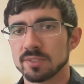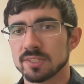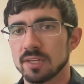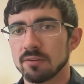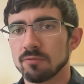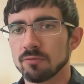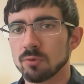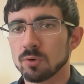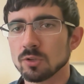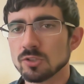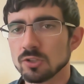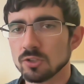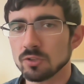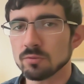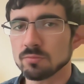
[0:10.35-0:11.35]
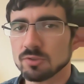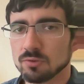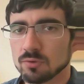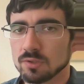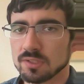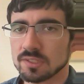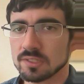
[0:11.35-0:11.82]
say 4 terms
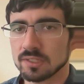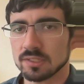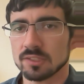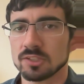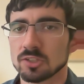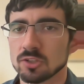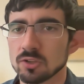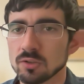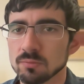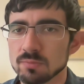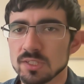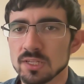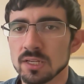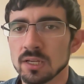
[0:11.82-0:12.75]
or 6 terms.